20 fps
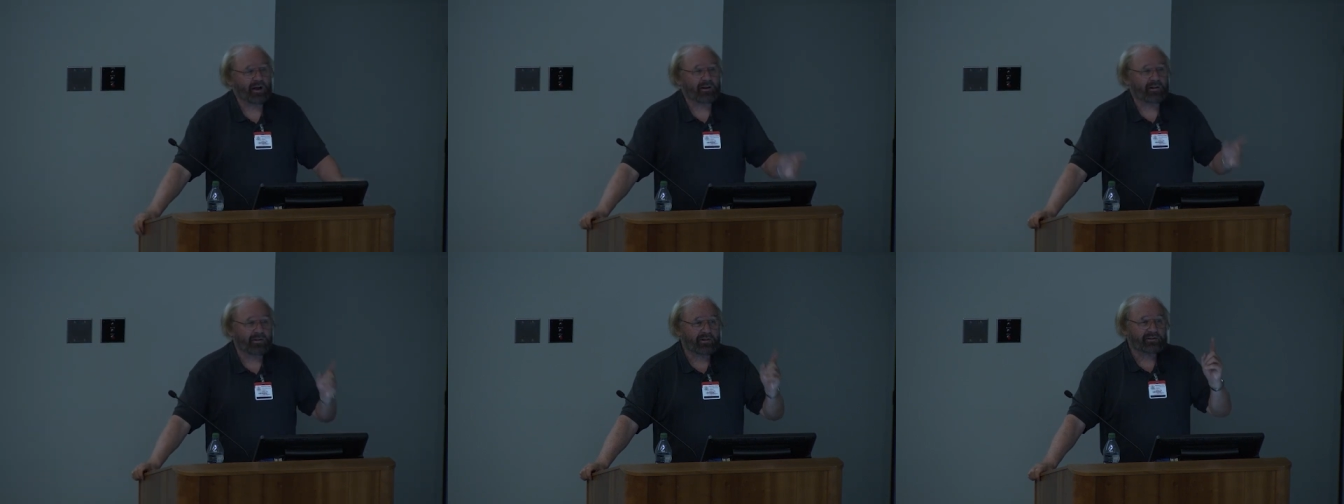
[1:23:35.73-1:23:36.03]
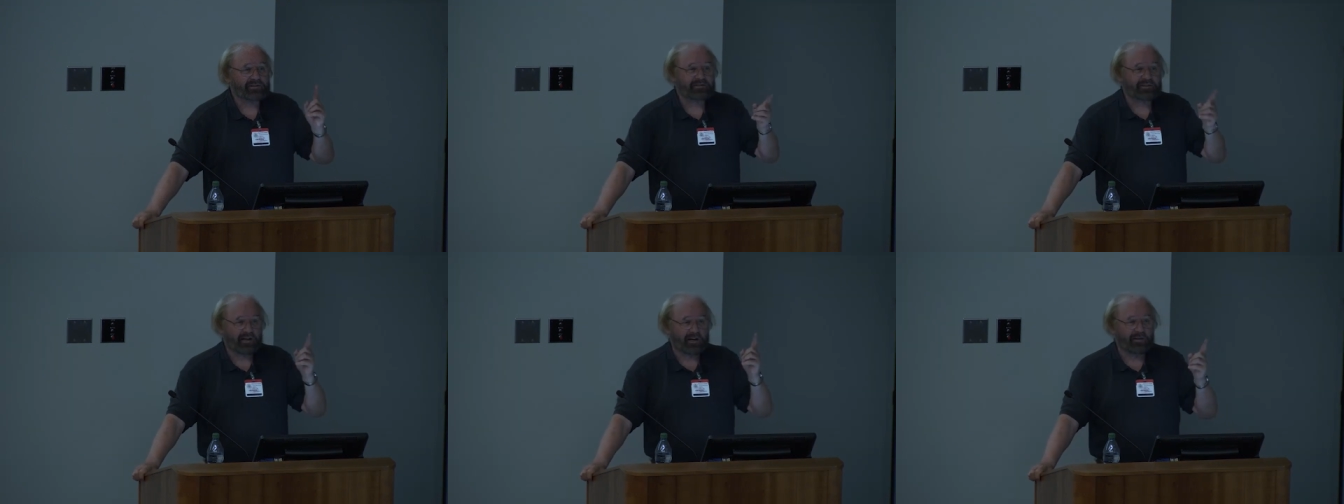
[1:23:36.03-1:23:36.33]
And
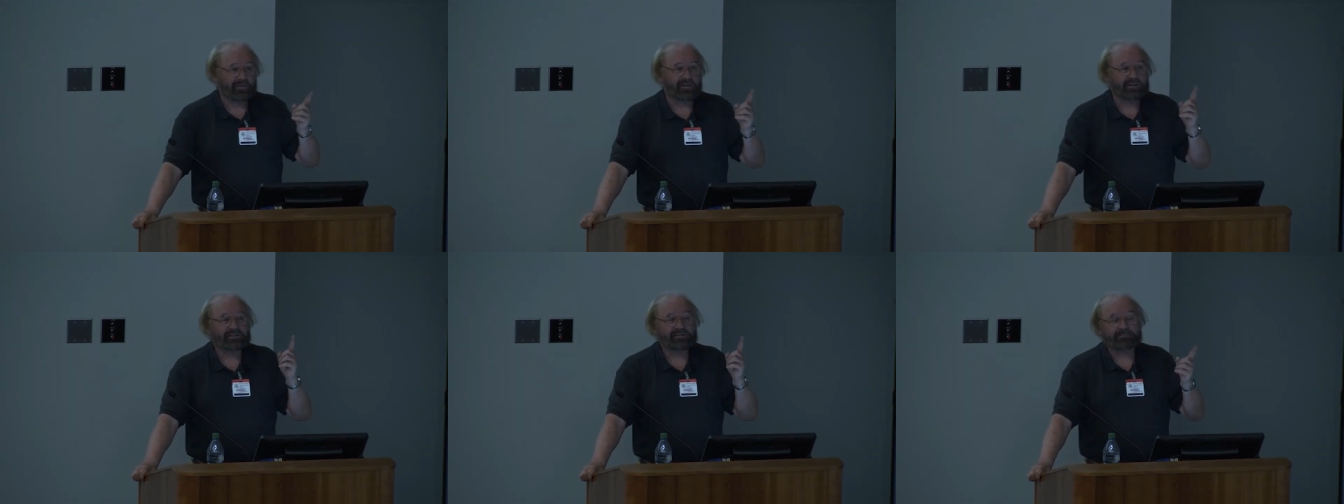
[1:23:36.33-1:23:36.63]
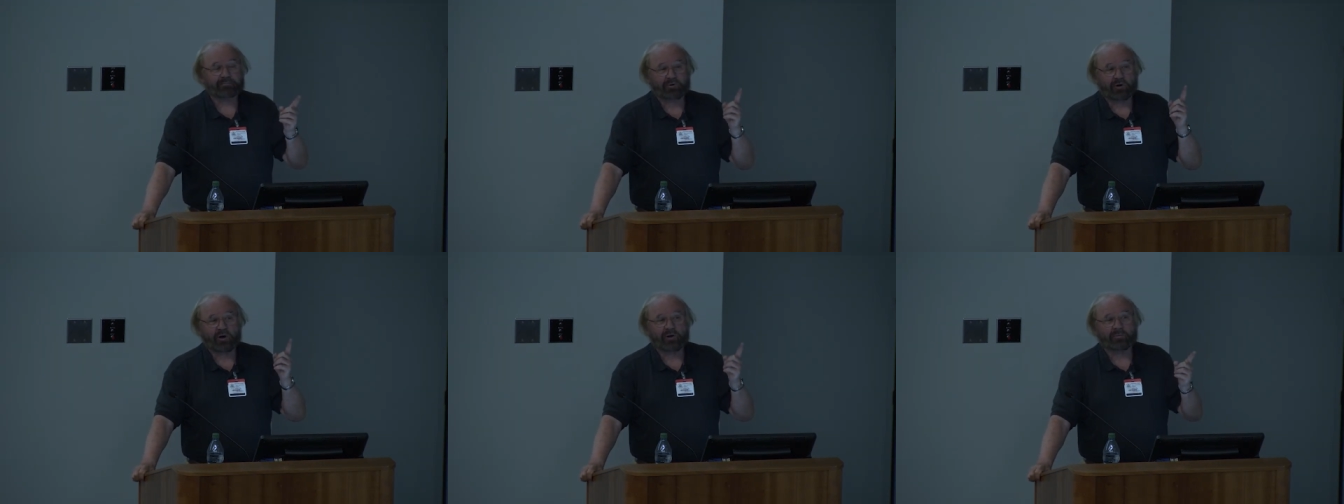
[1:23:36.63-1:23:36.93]
this,
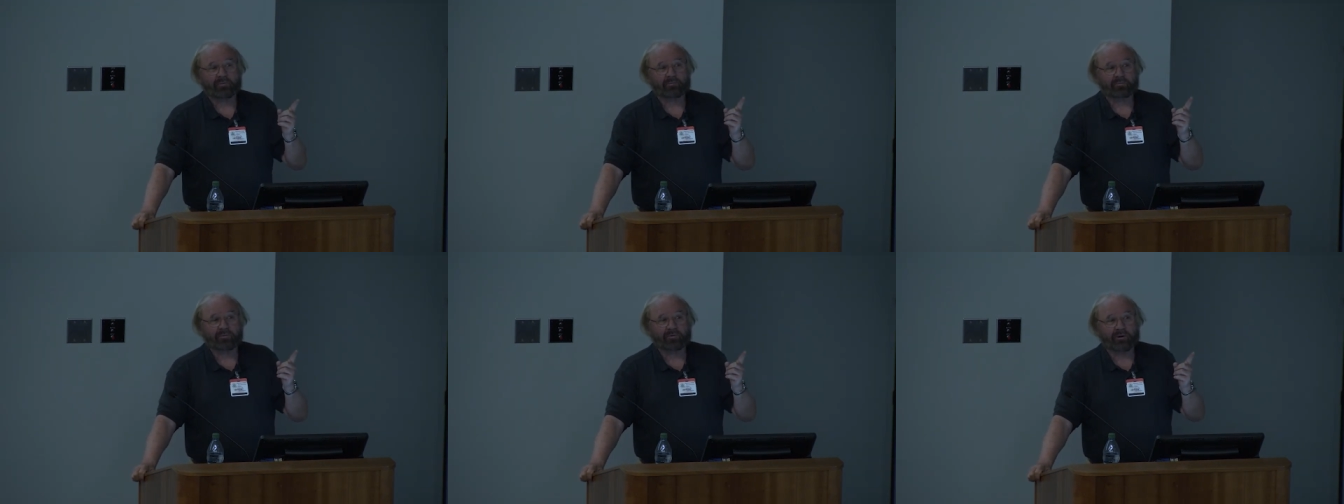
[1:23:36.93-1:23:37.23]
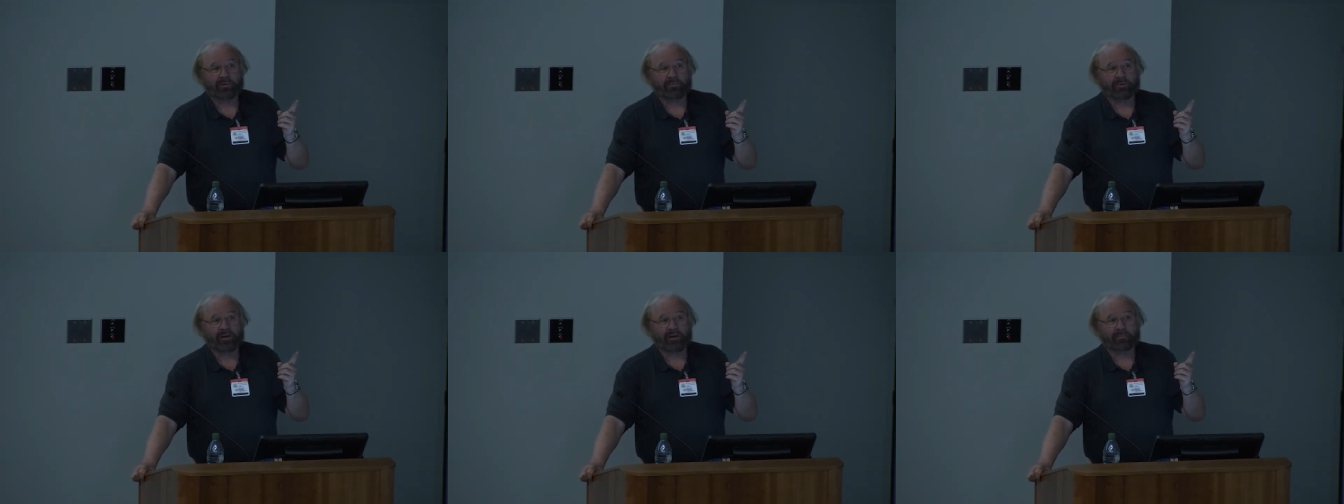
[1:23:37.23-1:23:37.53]
this pro,
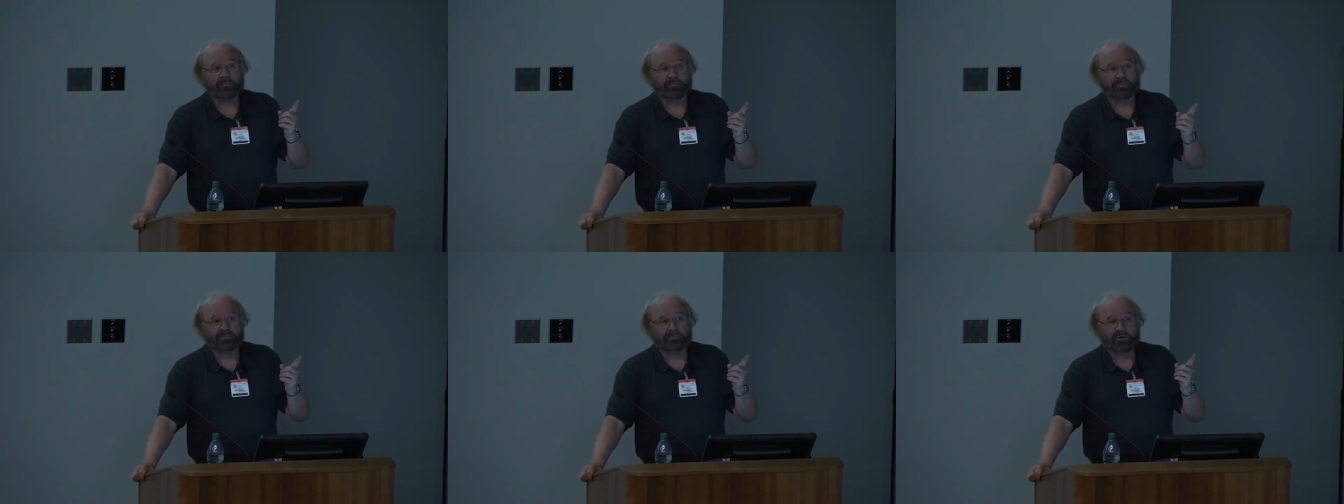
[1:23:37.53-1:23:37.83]
pro, uh,